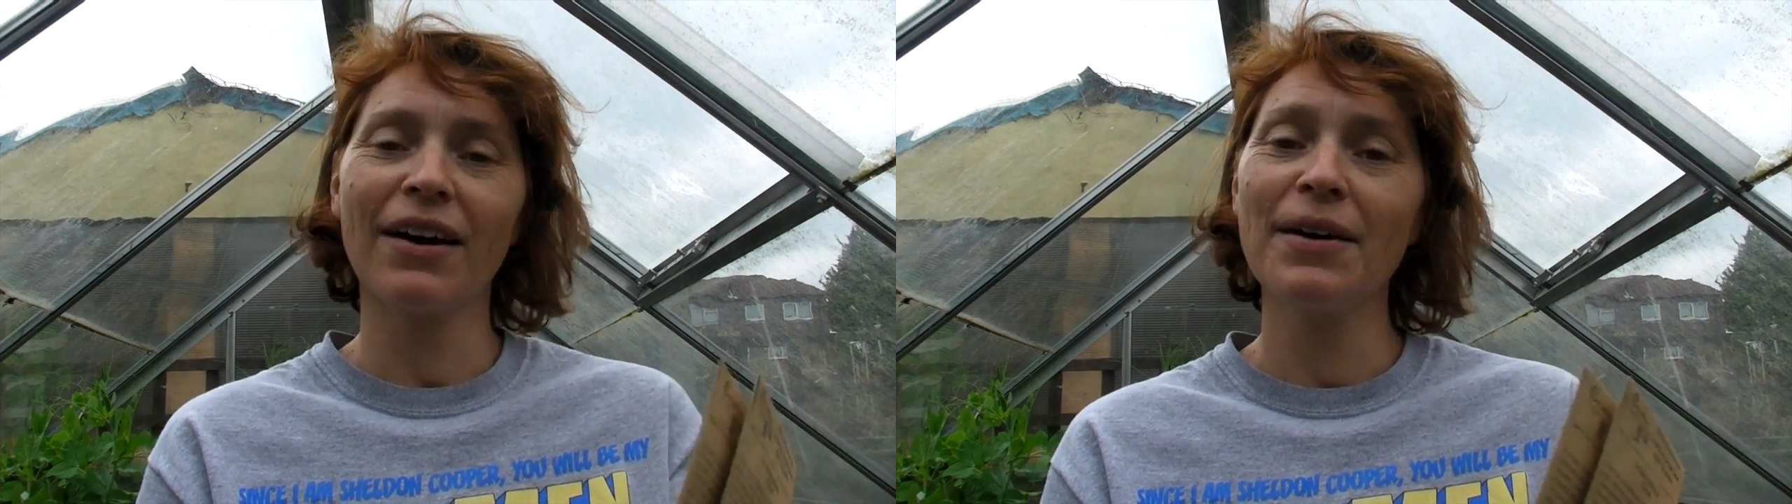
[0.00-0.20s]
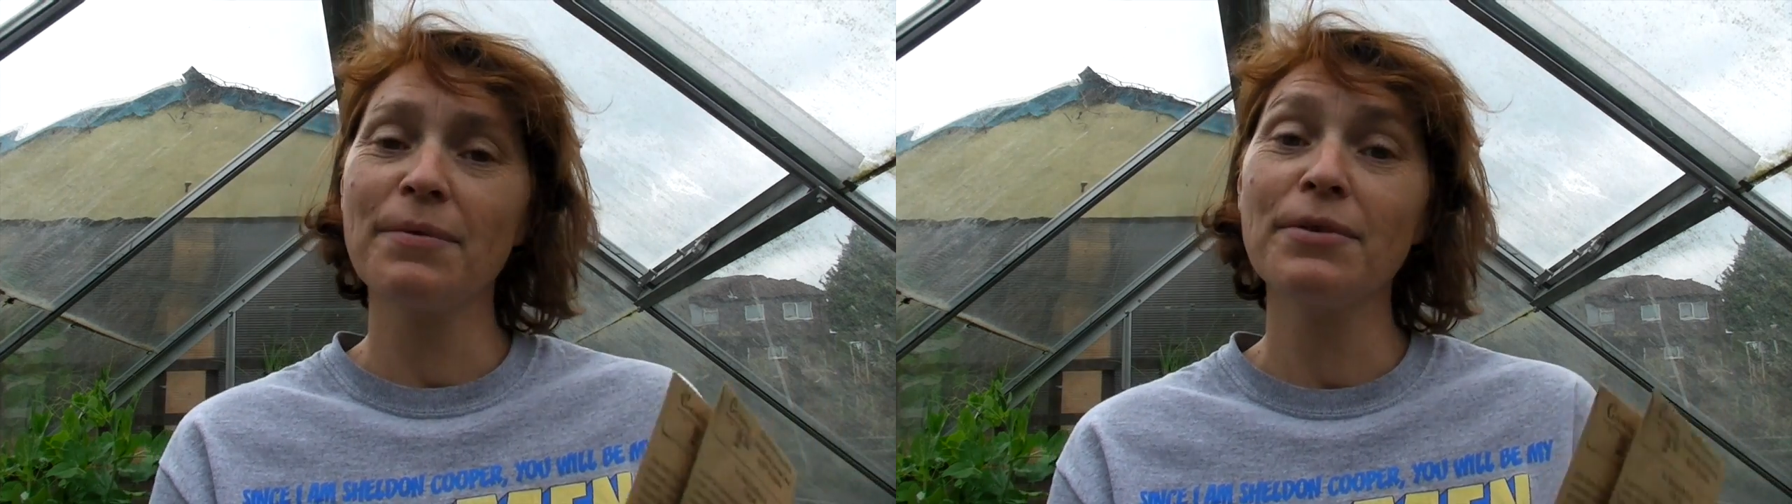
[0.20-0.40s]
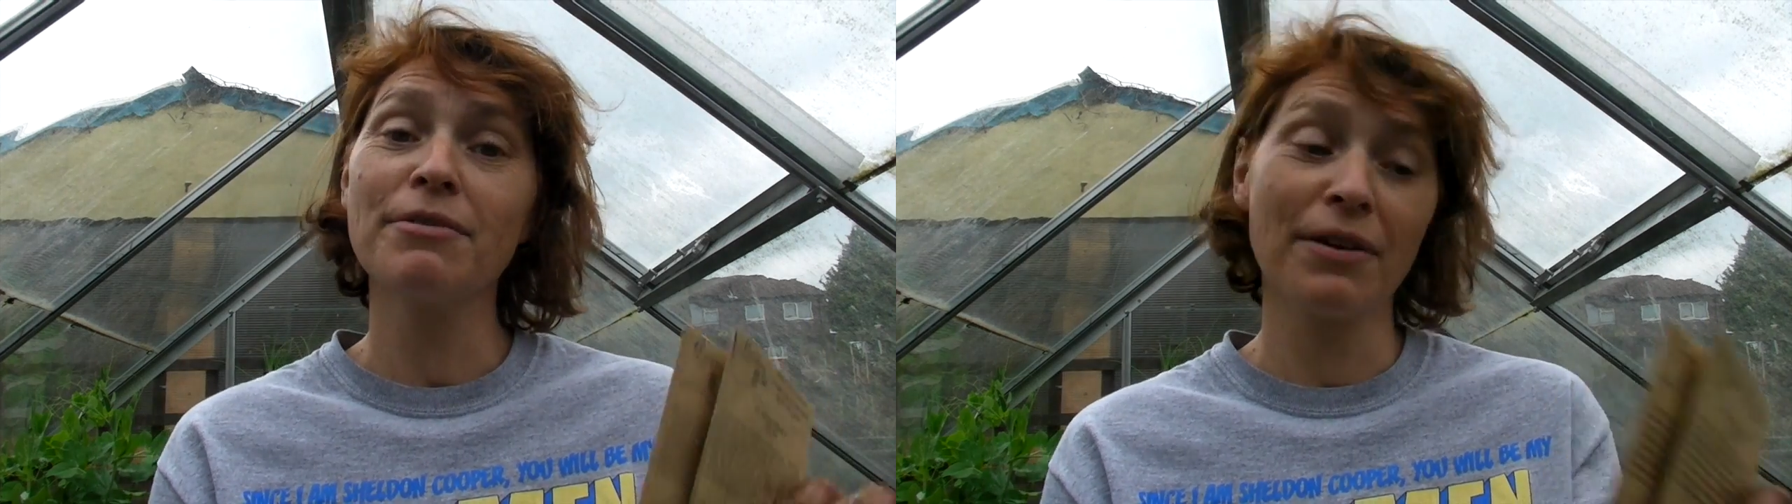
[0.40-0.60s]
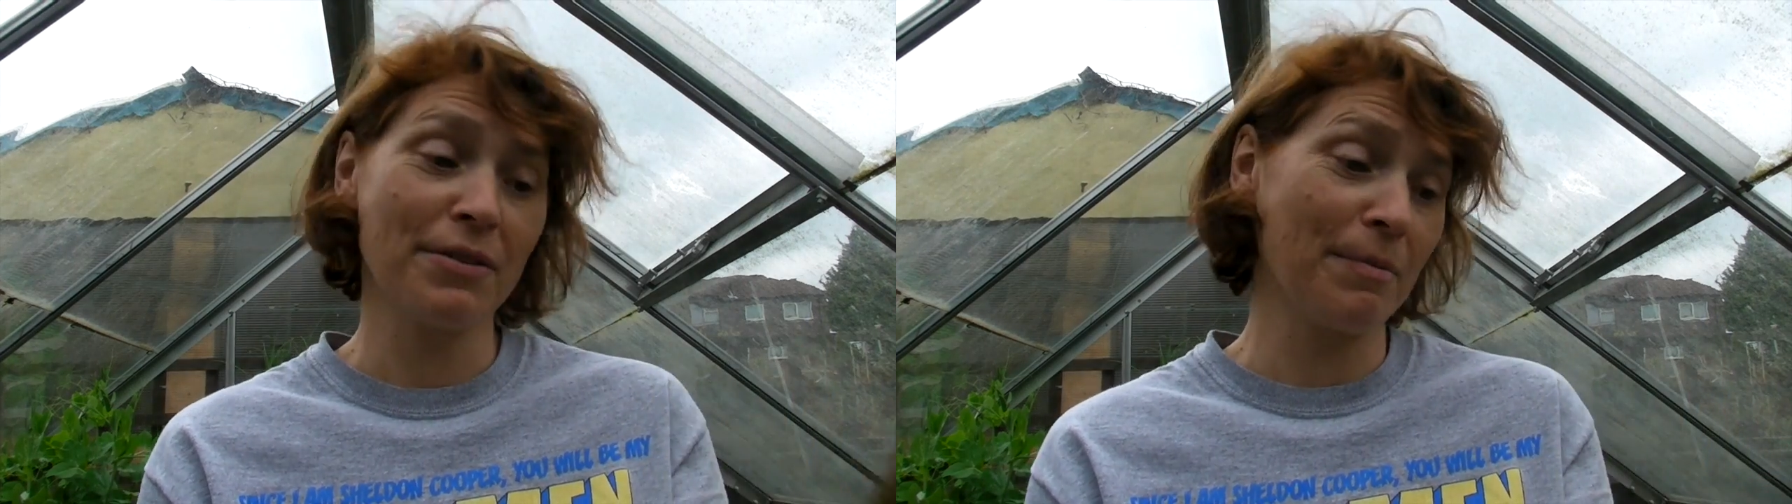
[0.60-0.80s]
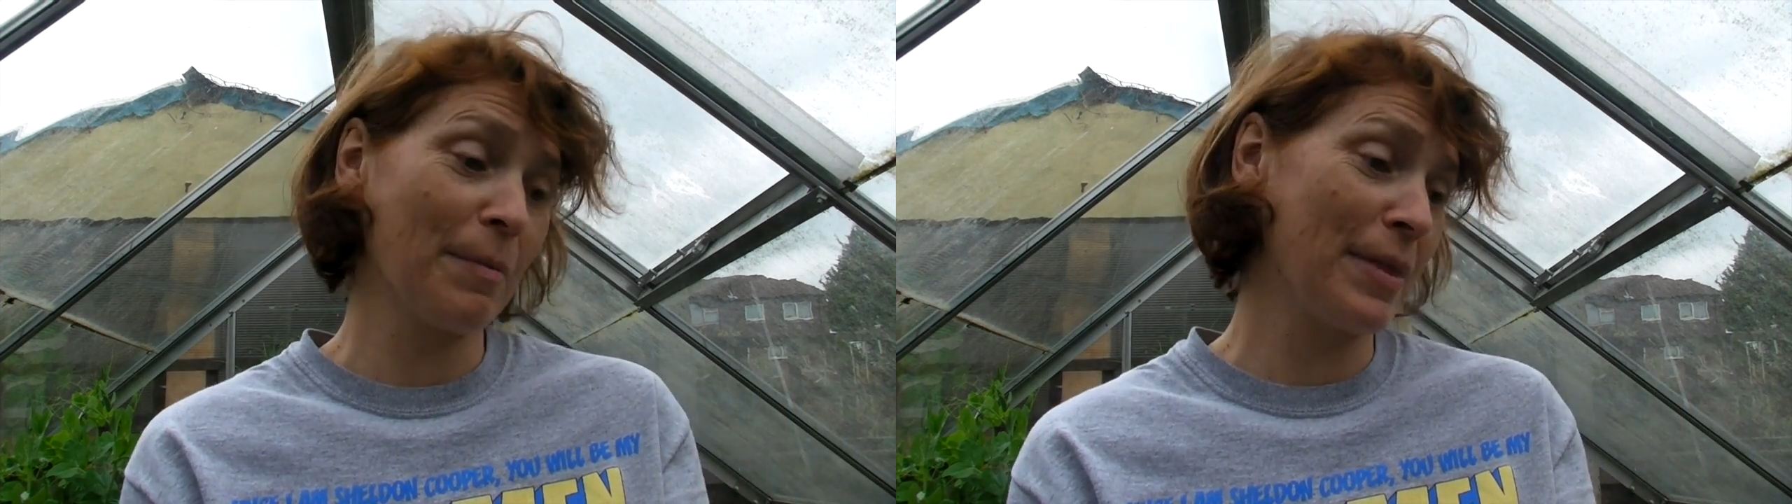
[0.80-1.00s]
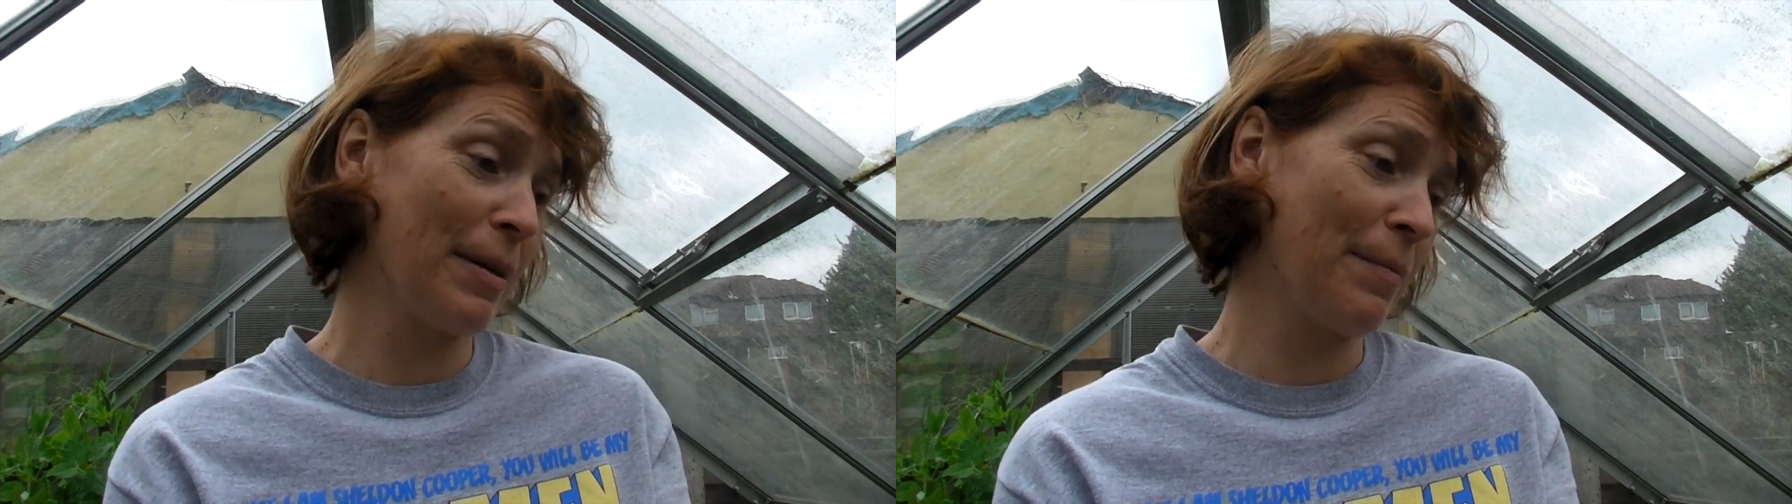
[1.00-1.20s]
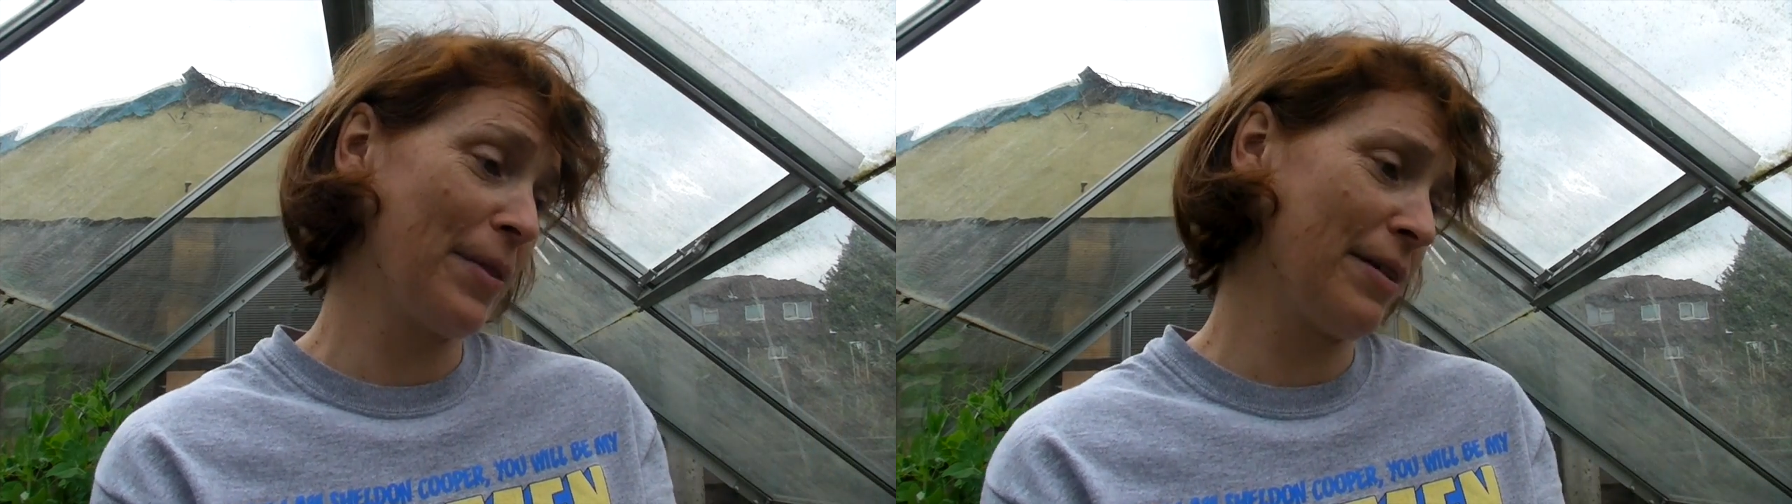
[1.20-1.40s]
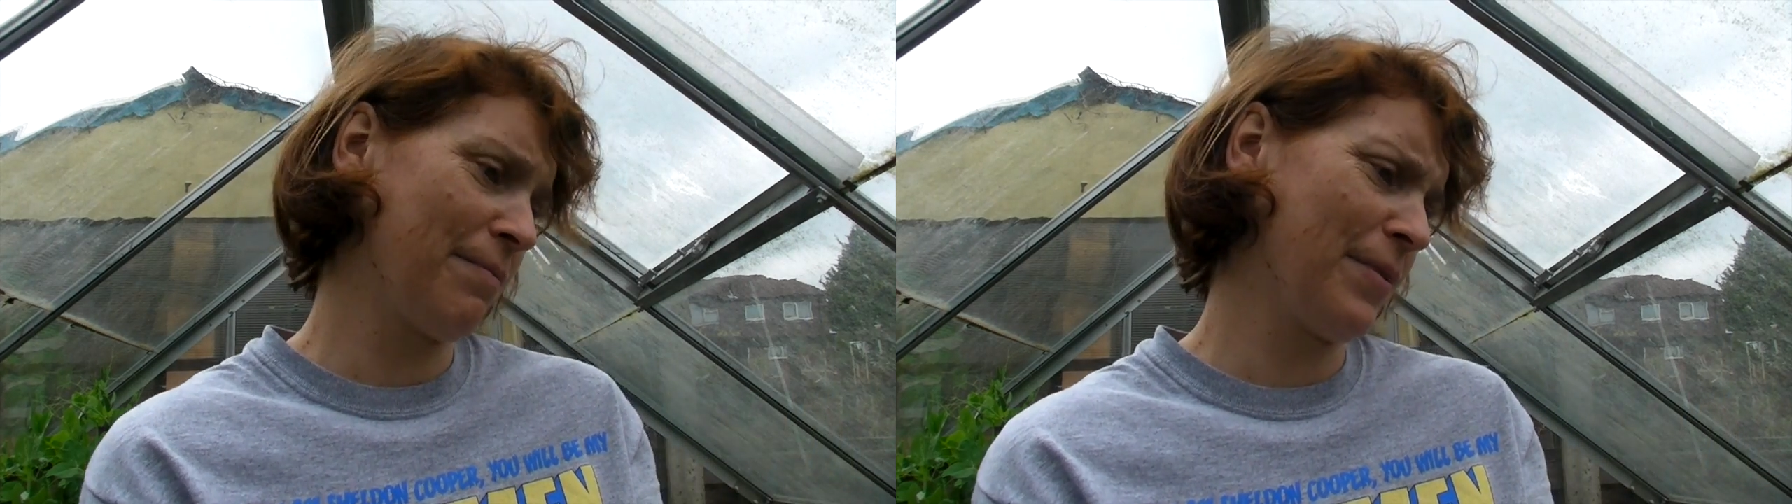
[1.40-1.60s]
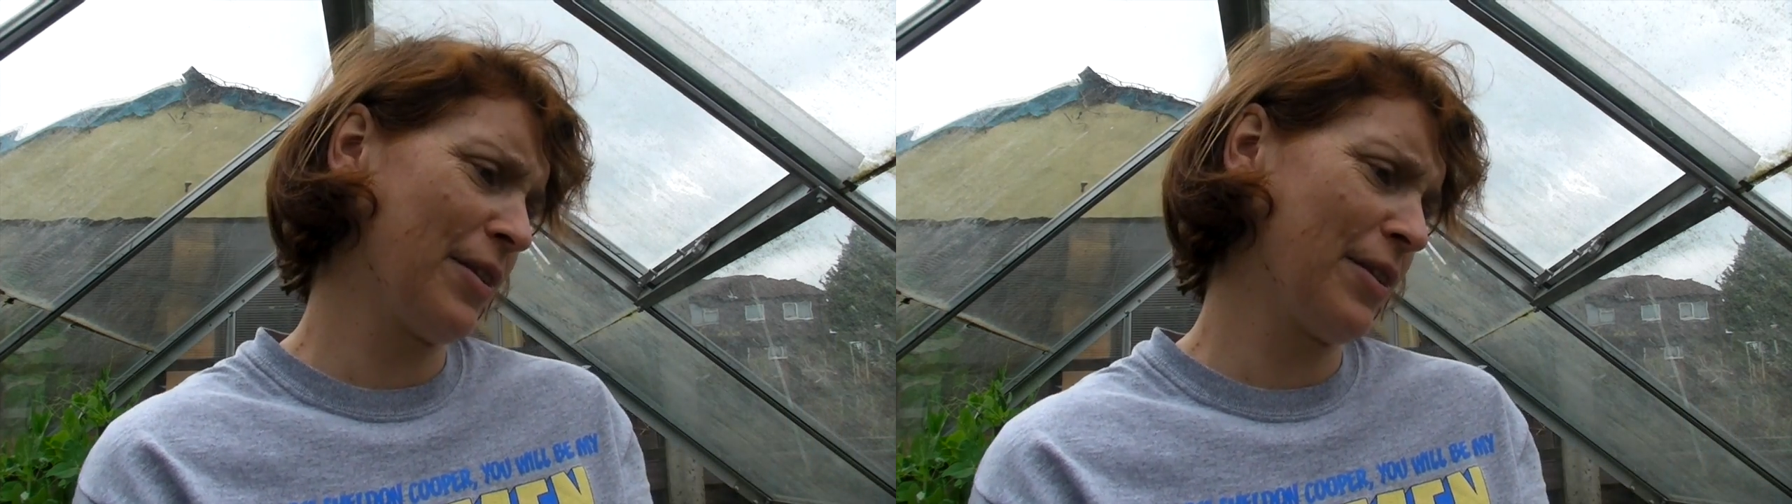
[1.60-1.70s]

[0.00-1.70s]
I will grow them. I mean, the